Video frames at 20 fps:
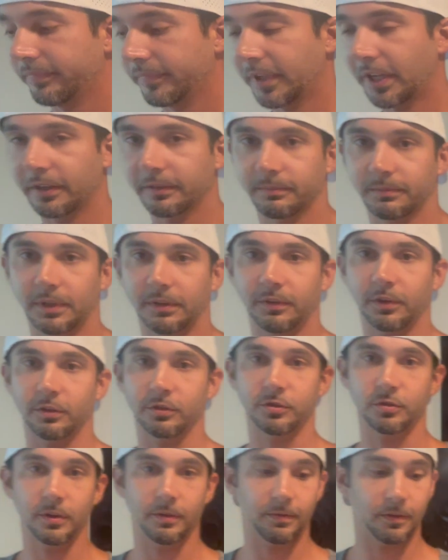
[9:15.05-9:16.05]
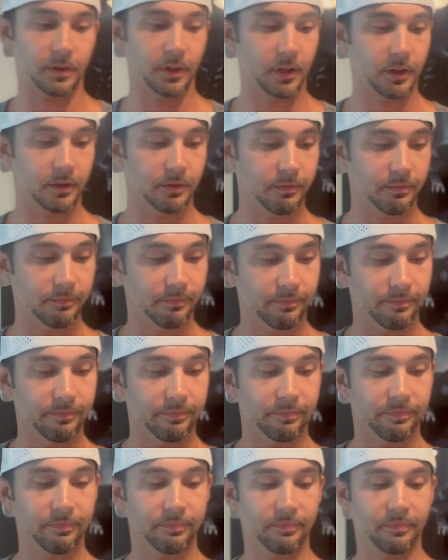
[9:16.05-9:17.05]
Not giving you a treat for that.
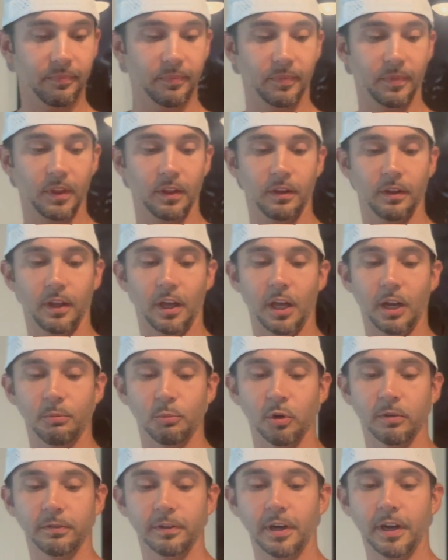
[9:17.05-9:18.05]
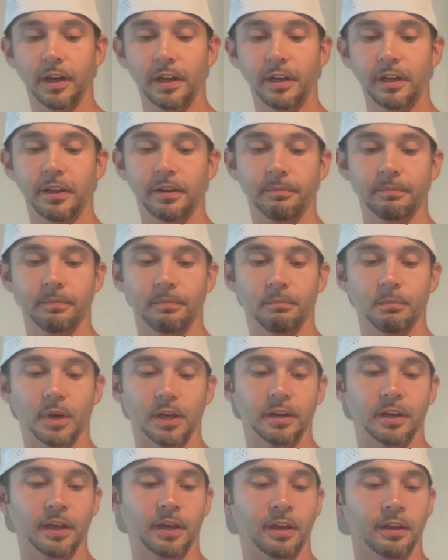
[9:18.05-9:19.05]
Adding more variety.
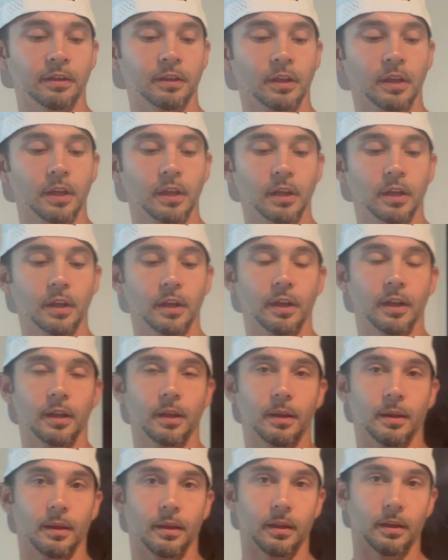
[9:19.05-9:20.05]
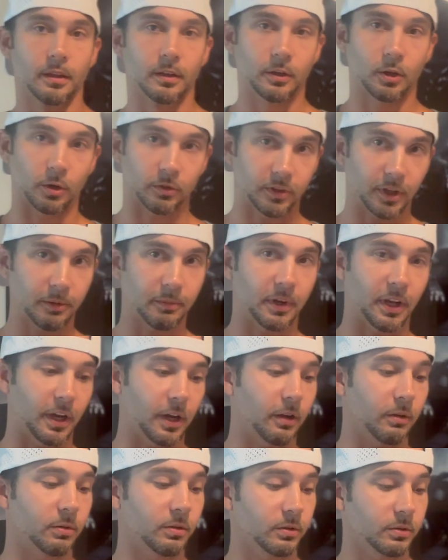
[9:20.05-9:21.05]
Monday goes up
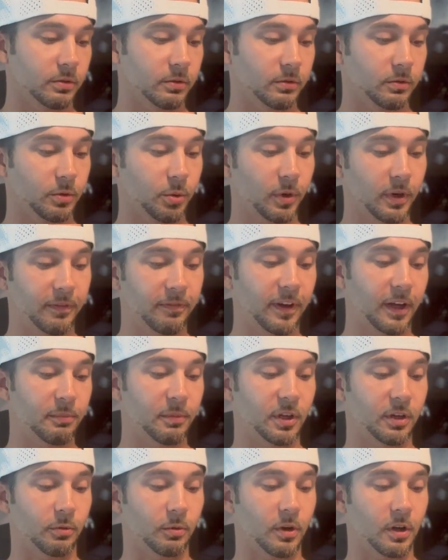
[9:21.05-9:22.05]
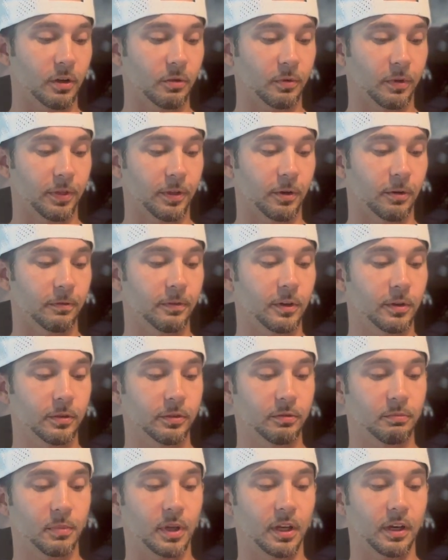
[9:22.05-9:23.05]
now. 25-minute walk with
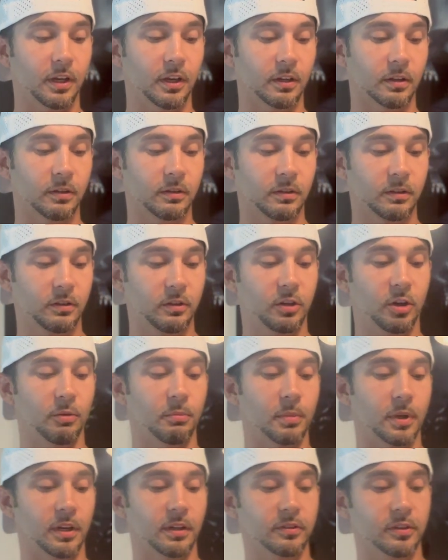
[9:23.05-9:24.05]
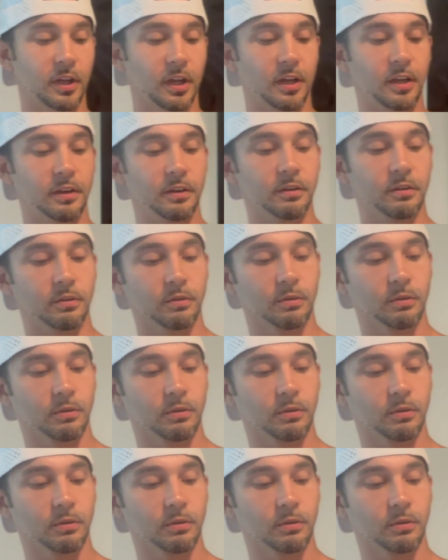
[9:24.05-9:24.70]
intervals, meaning 2 minutes on,